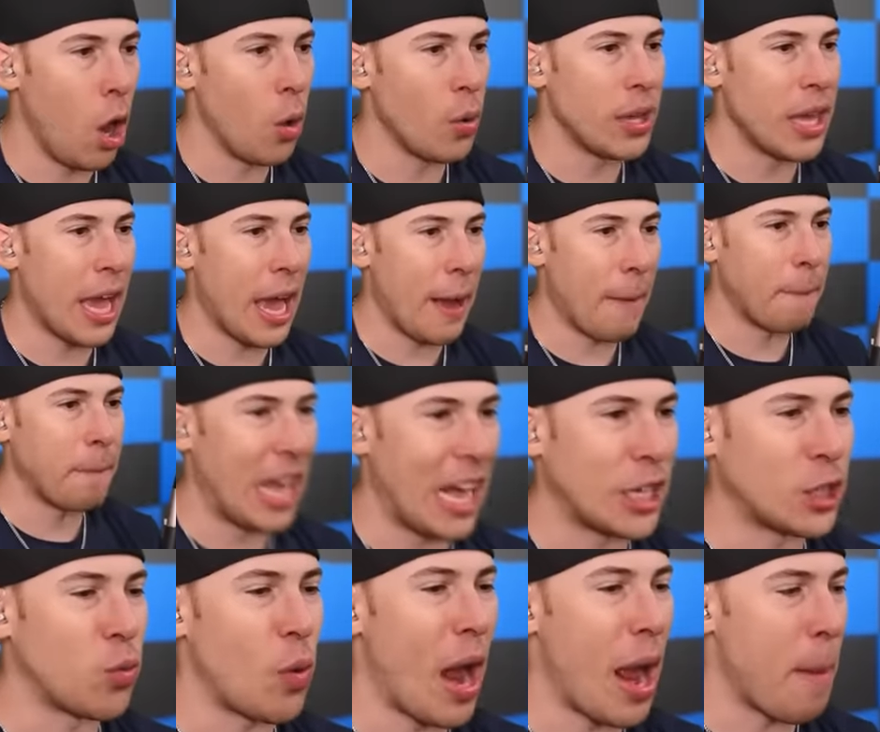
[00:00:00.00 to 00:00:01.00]
Oh, yeah.
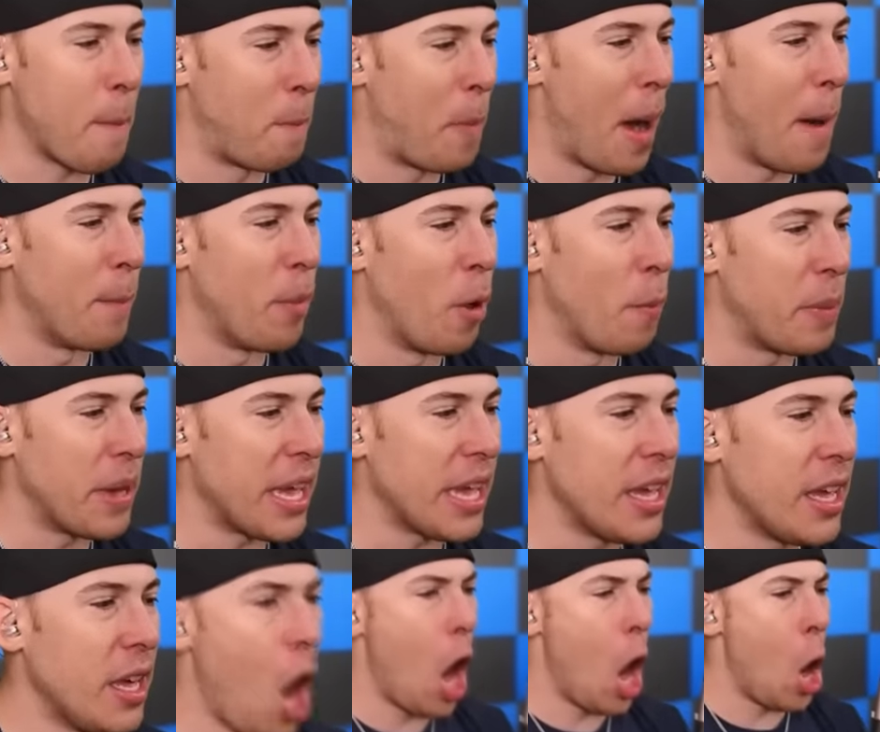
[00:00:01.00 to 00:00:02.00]
That's right,
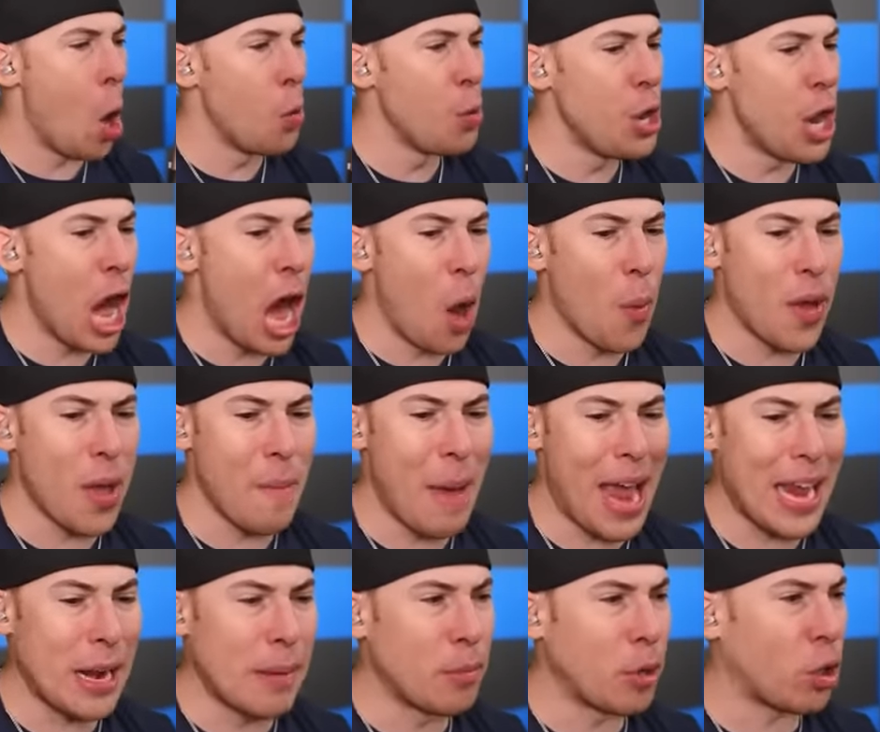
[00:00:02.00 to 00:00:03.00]
Bumblebee. Oh, no. We
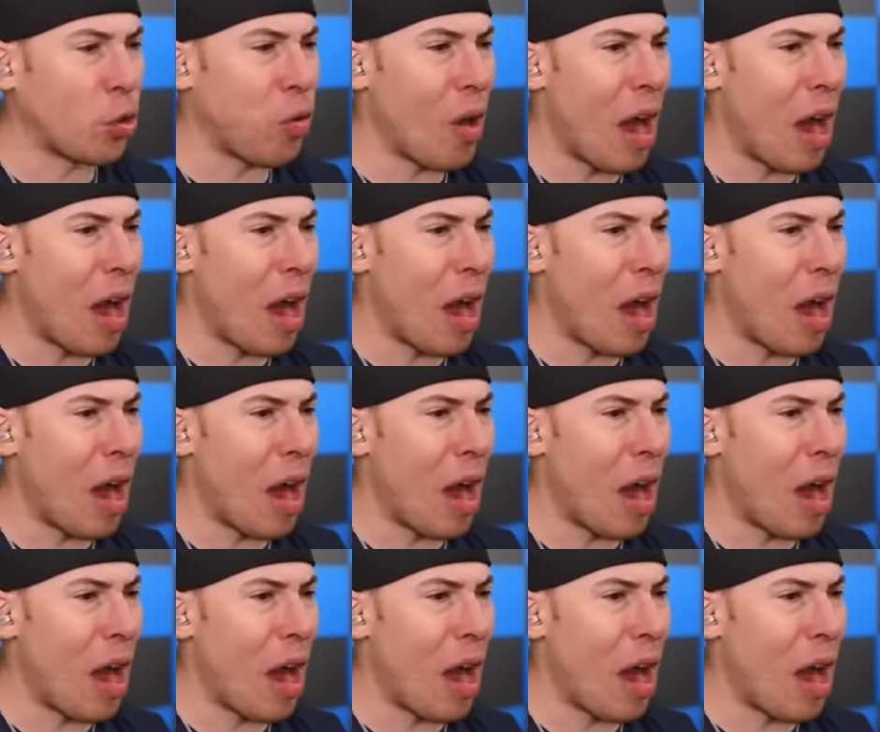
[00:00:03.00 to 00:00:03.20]
made him